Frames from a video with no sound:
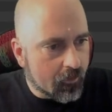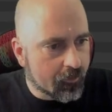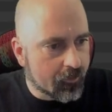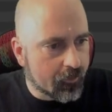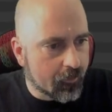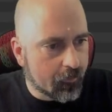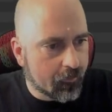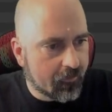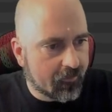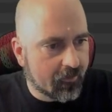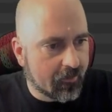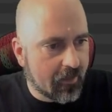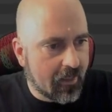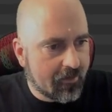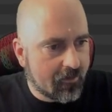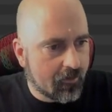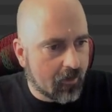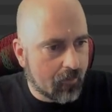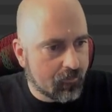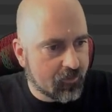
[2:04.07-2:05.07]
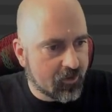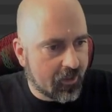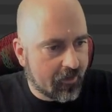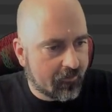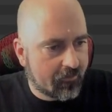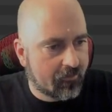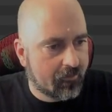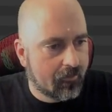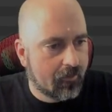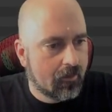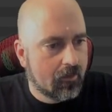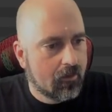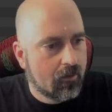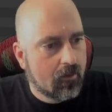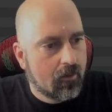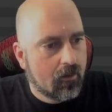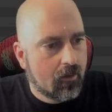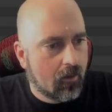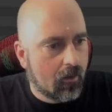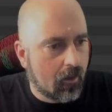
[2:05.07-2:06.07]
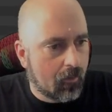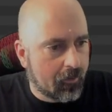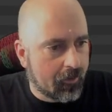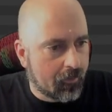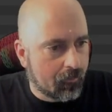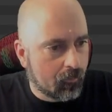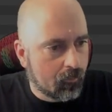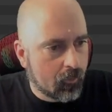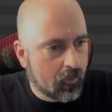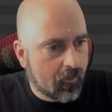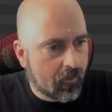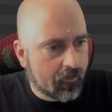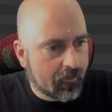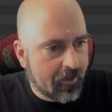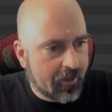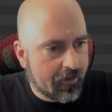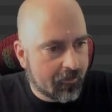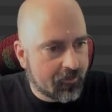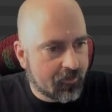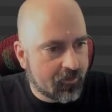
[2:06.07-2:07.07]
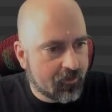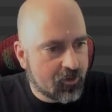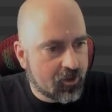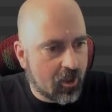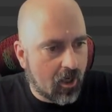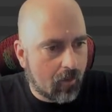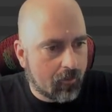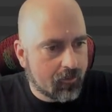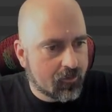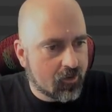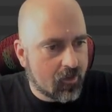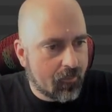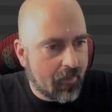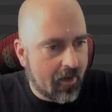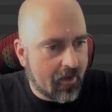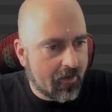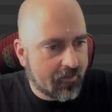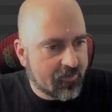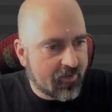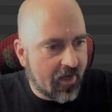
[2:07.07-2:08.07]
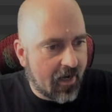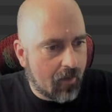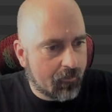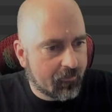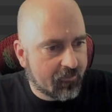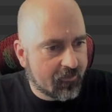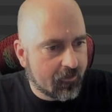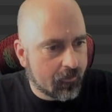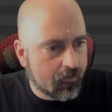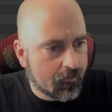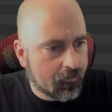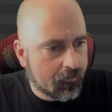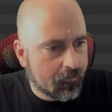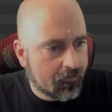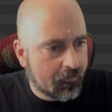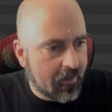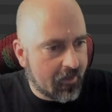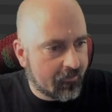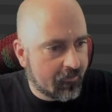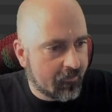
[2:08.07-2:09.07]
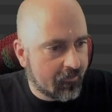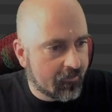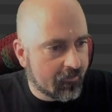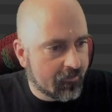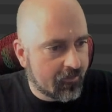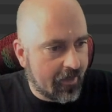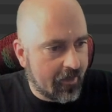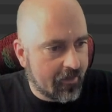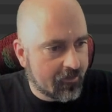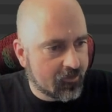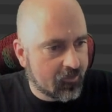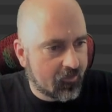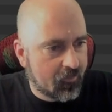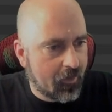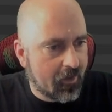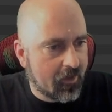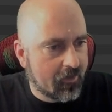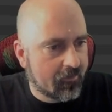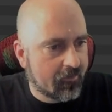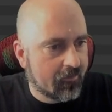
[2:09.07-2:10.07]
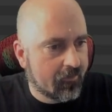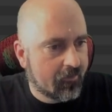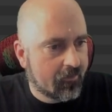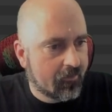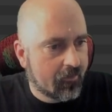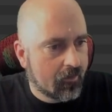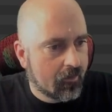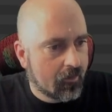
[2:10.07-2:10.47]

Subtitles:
do selected objects. I'm going to move over here to the geometry tabs, do faces and tangent spaces.